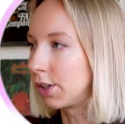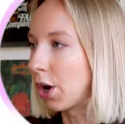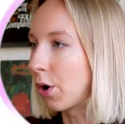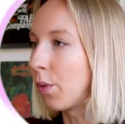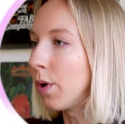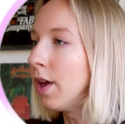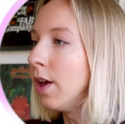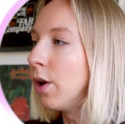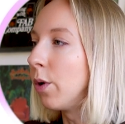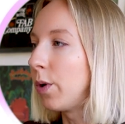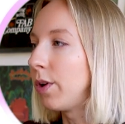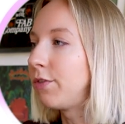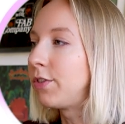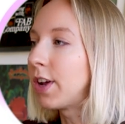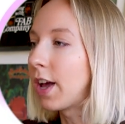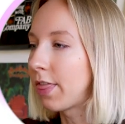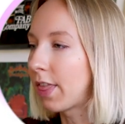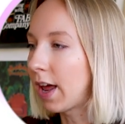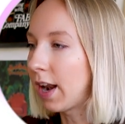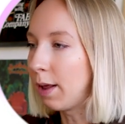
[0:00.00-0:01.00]
So we've
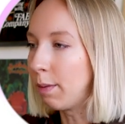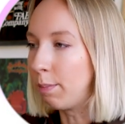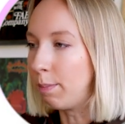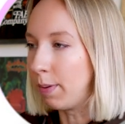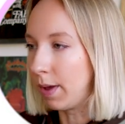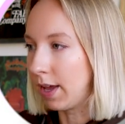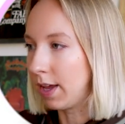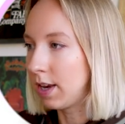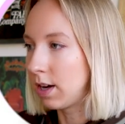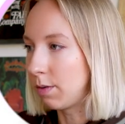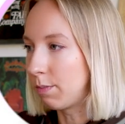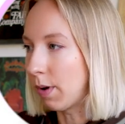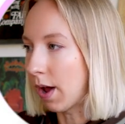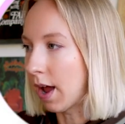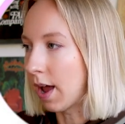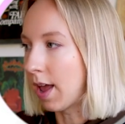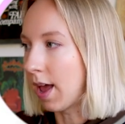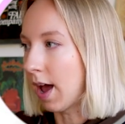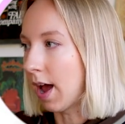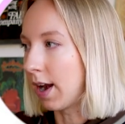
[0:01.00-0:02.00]
done that a bit
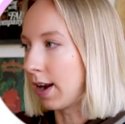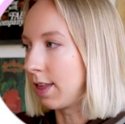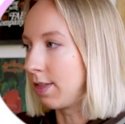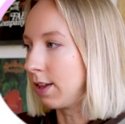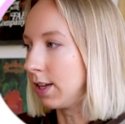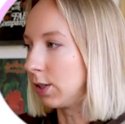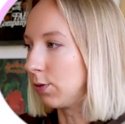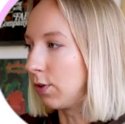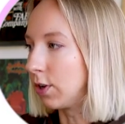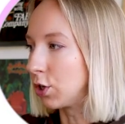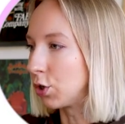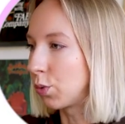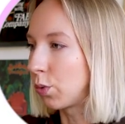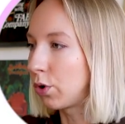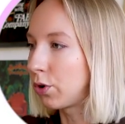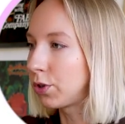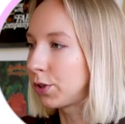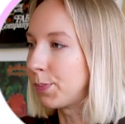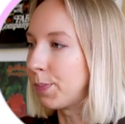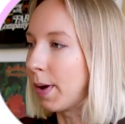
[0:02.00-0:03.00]
by adding these visuals,